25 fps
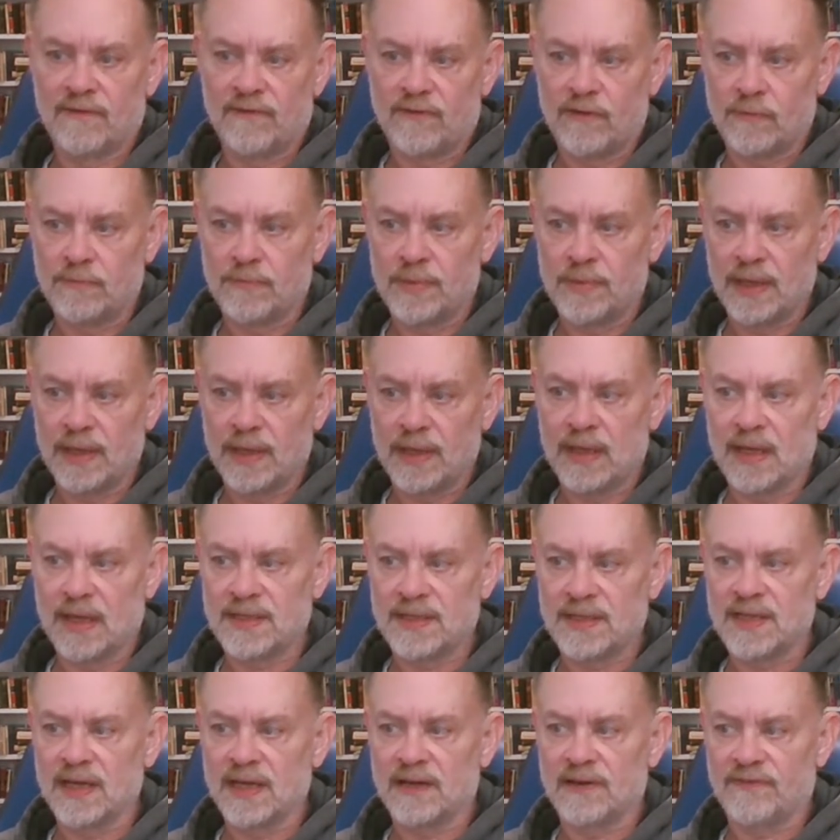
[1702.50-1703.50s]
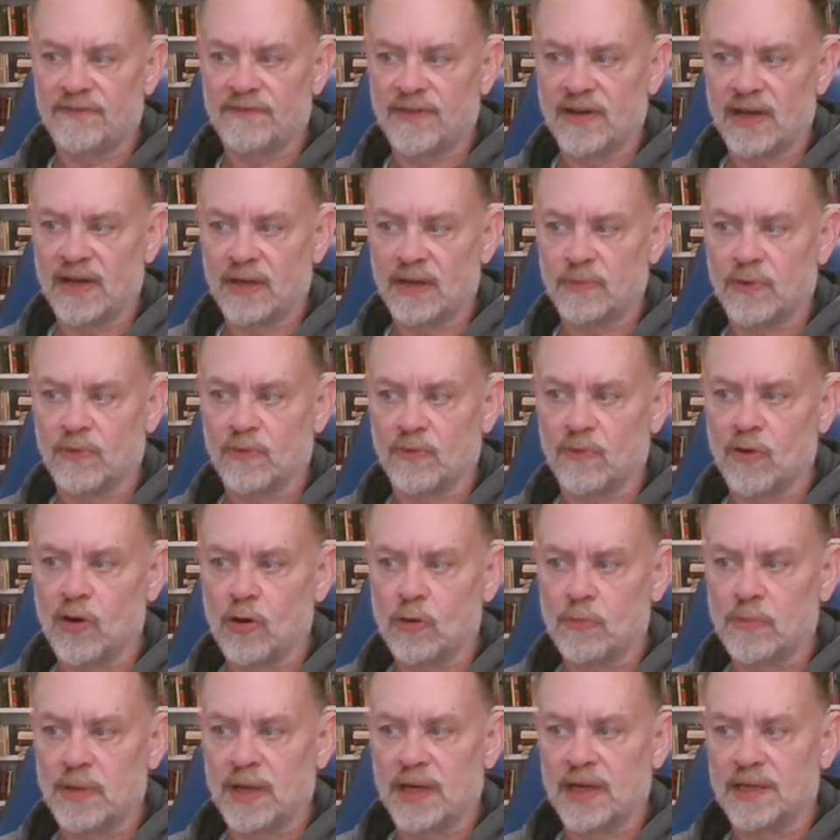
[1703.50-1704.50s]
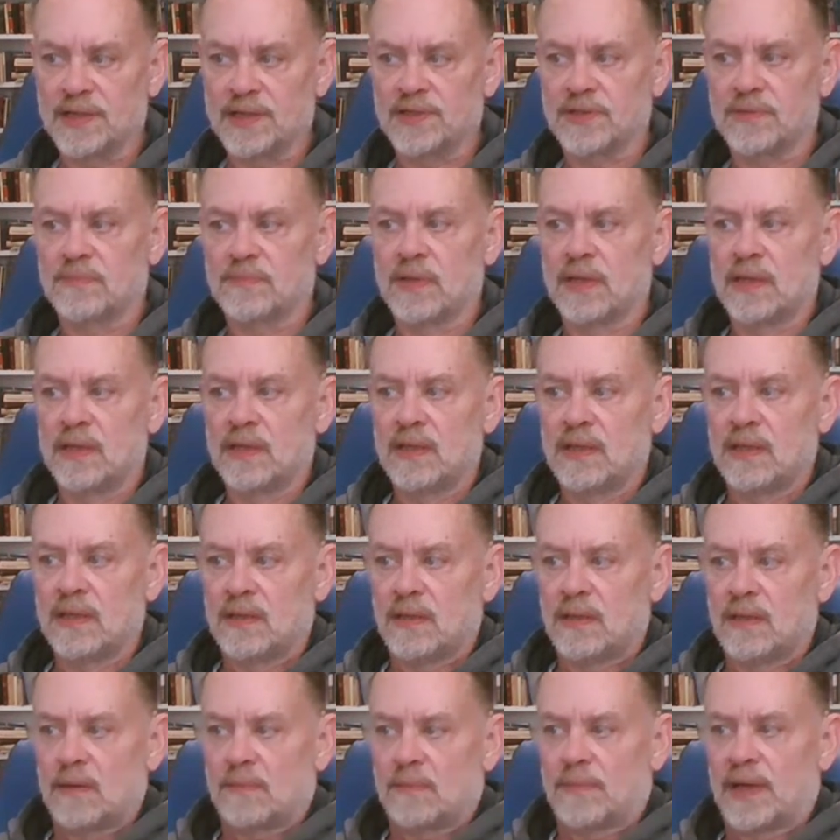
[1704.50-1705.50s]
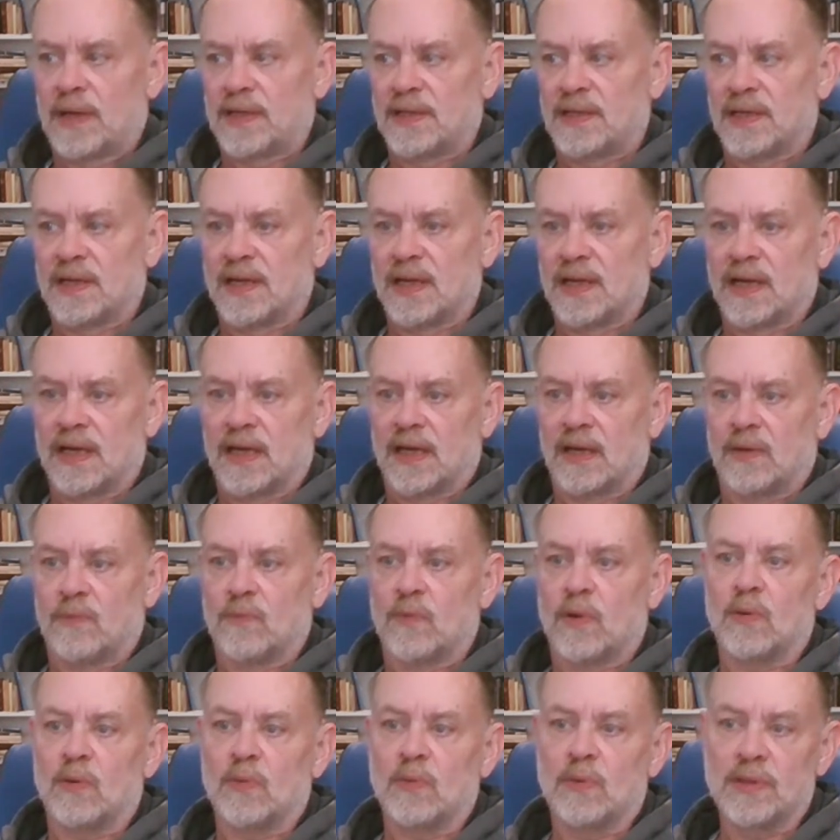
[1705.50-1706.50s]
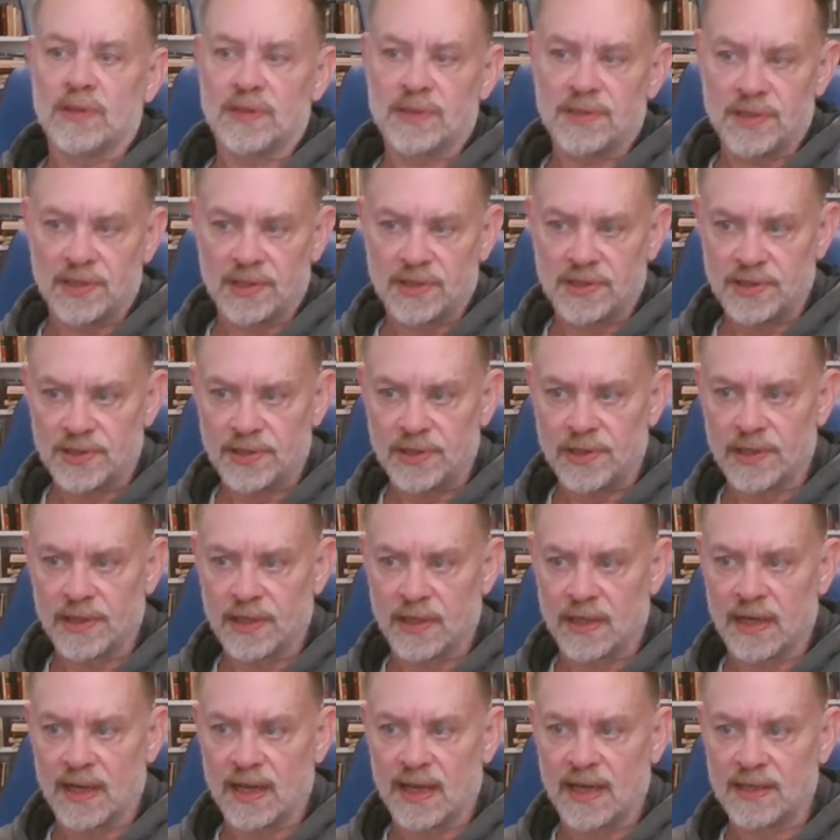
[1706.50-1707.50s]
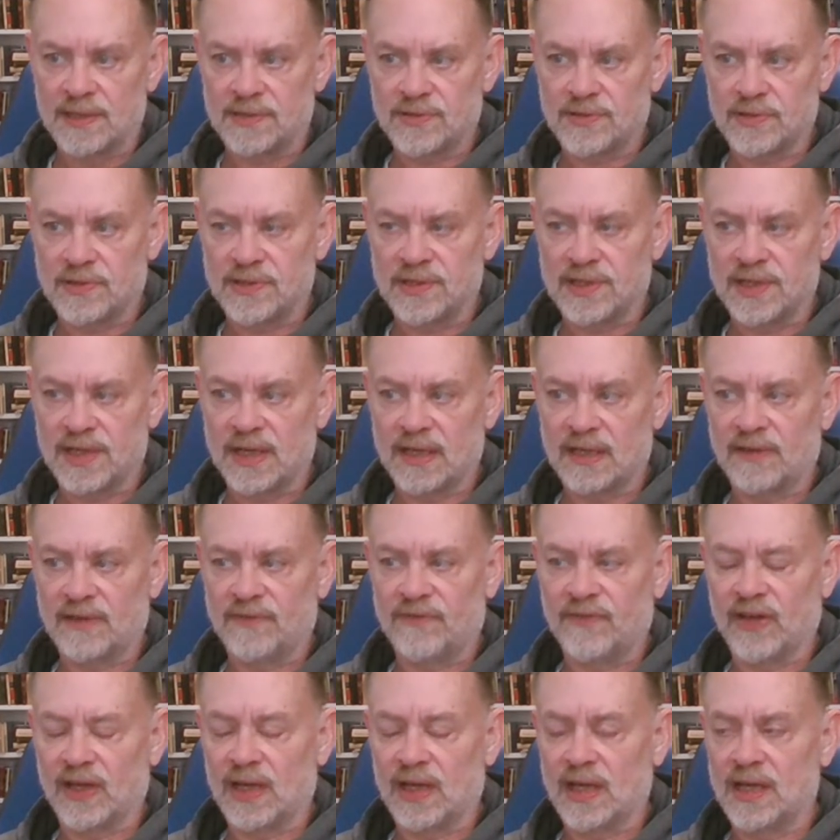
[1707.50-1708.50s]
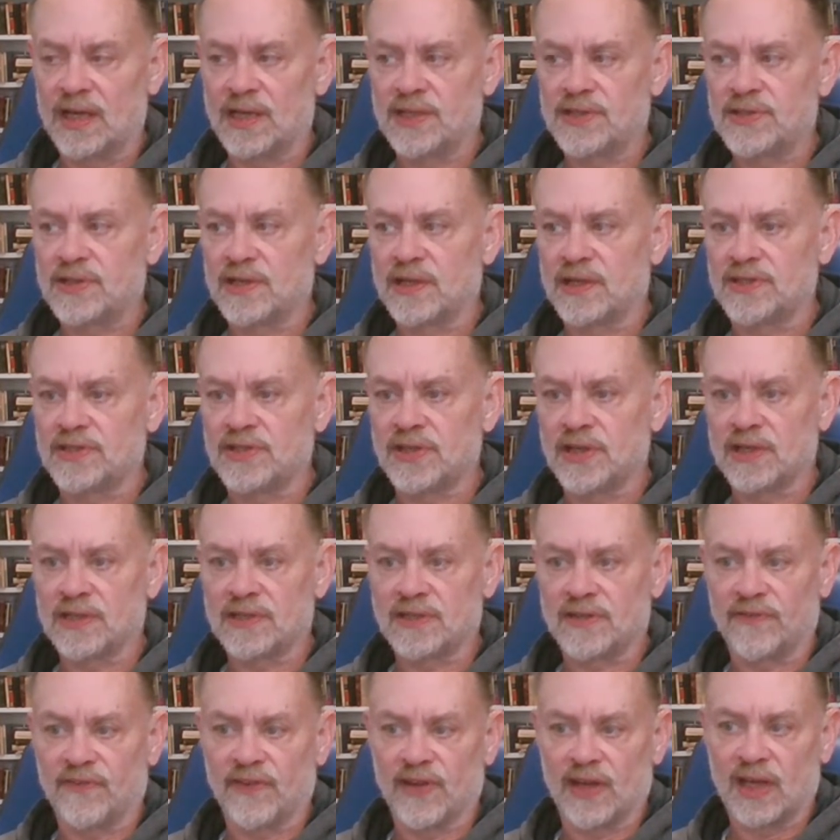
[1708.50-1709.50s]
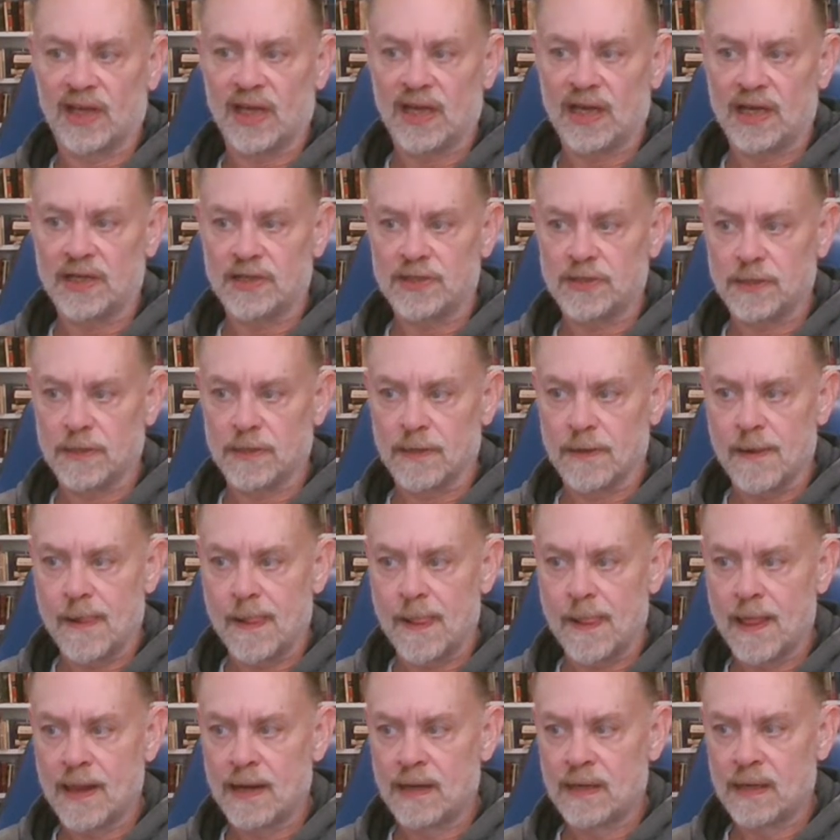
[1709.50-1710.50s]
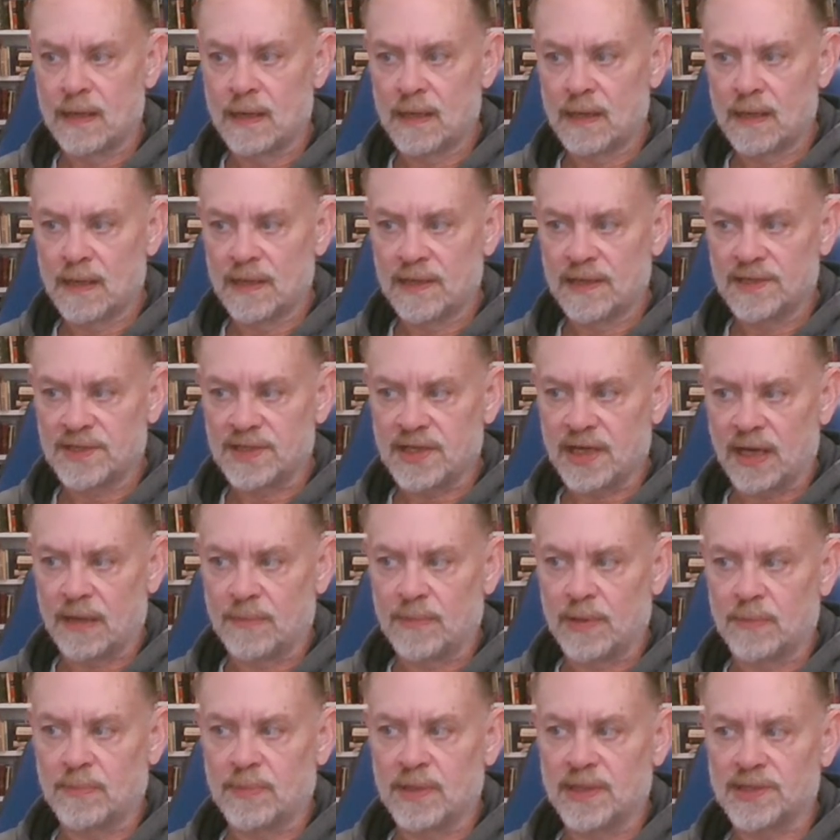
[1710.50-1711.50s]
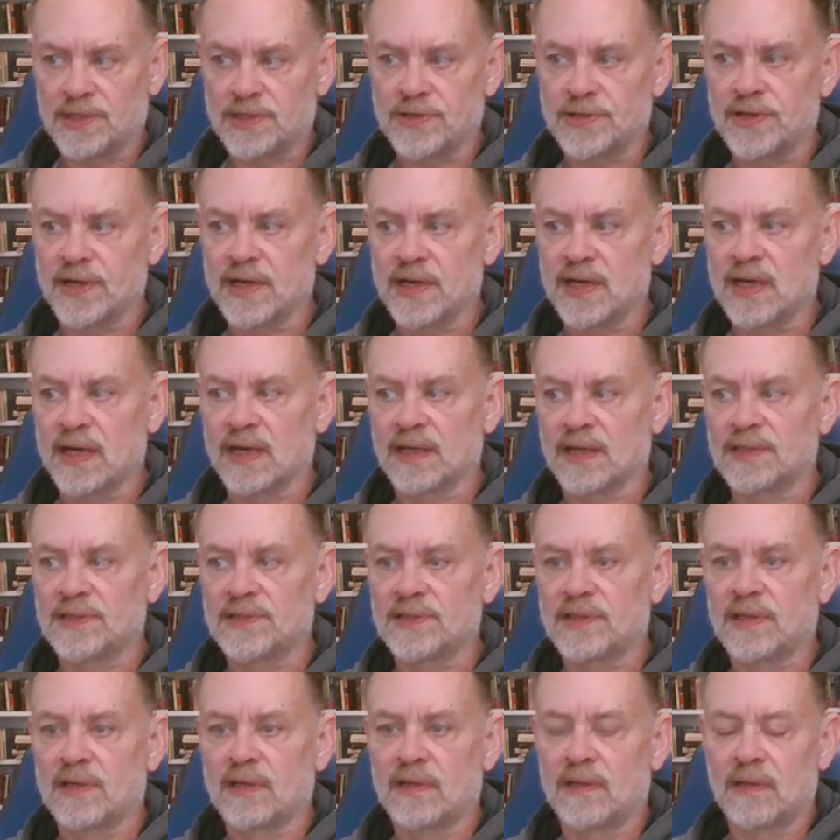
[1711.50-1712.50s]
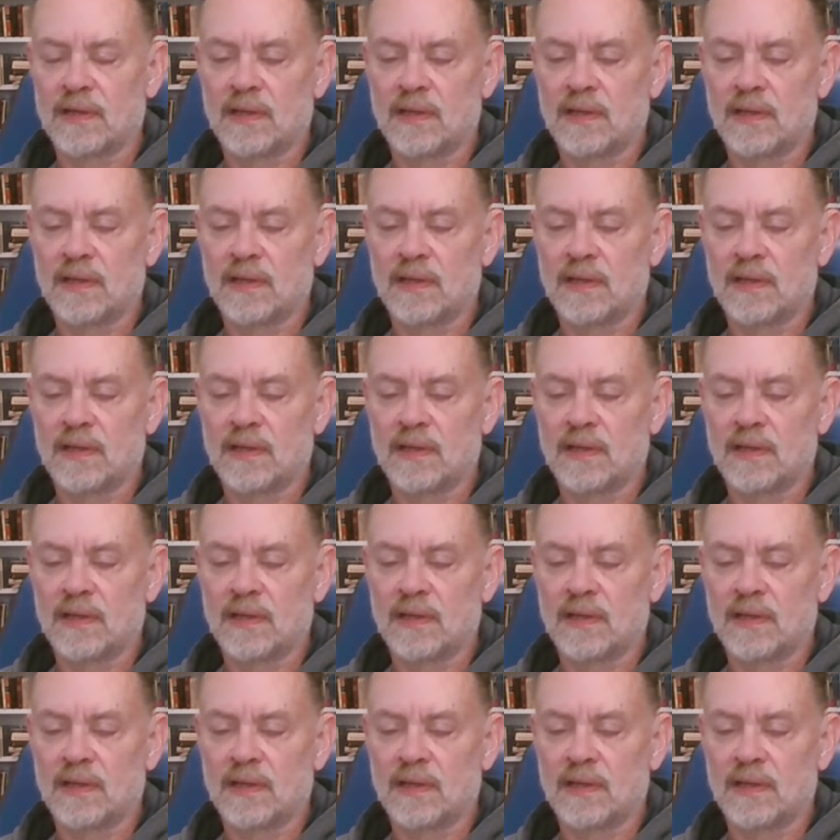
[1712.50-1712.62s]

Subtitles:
from being identified with Romanism by denying what was asserted as to sanctification and justification. The same in Mr. Knox.